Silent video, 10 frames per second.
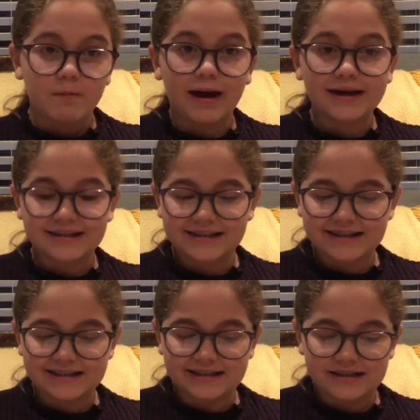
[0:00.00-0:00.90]
Back in the
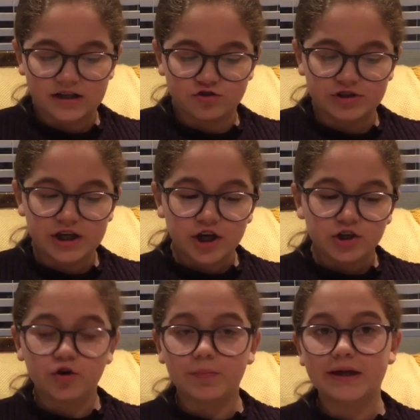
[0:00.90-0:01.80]
16th century,
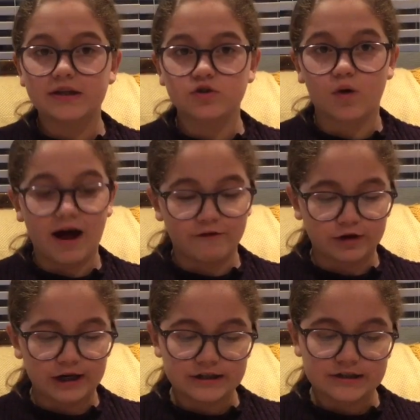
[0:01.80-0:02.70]
Europeans saw
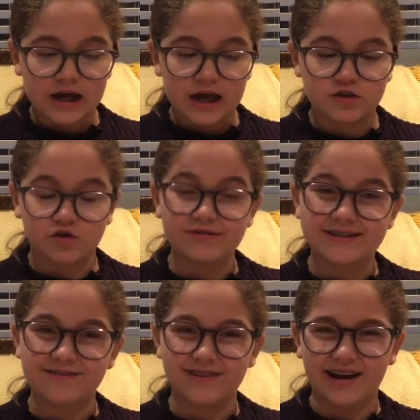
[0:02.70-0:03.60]
Africans as
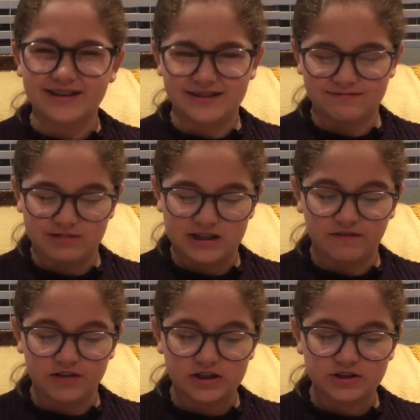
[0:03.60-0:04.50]
uncivilized and
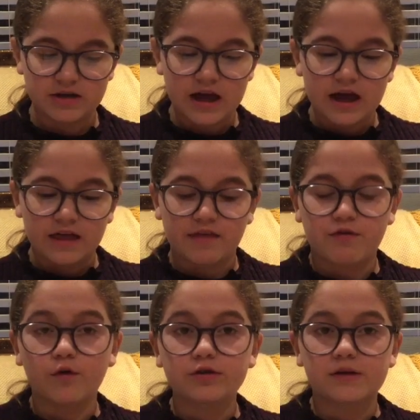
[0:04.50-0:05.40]
savage. They
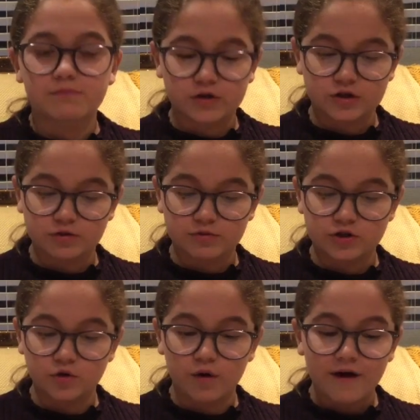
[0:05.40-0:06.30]
thought this because there was
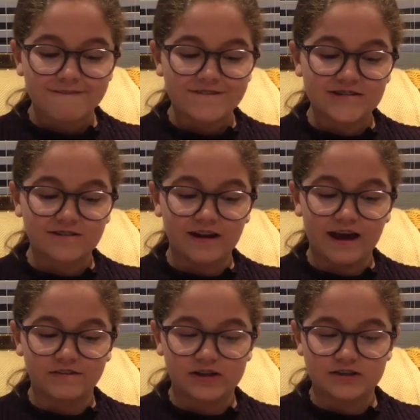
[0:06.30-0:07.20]
no physical
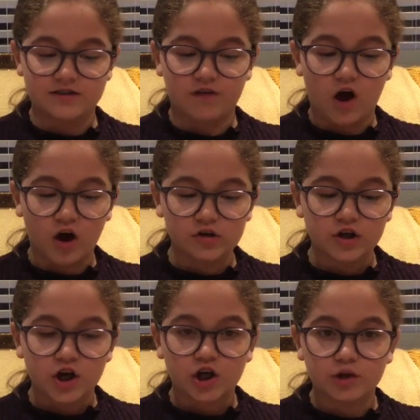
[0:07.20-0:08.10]
evidence of art,
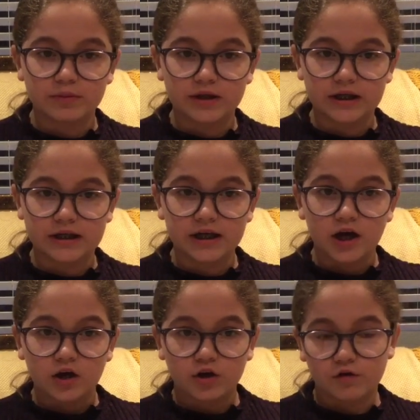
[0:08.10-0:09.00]
community,
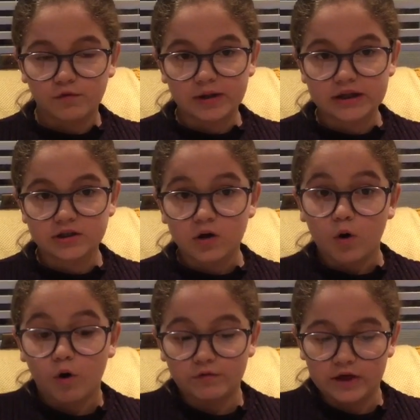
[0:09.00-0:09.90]
government
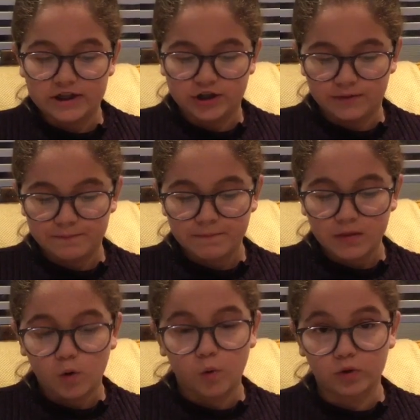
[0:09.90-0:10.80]
or religion,
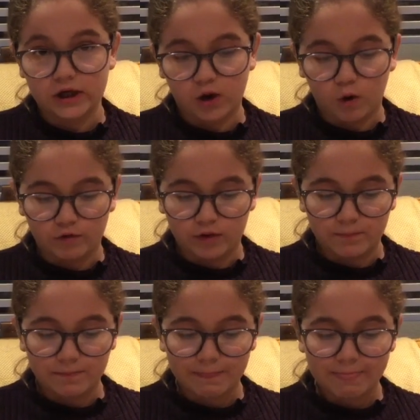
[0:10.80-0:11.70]
only oral.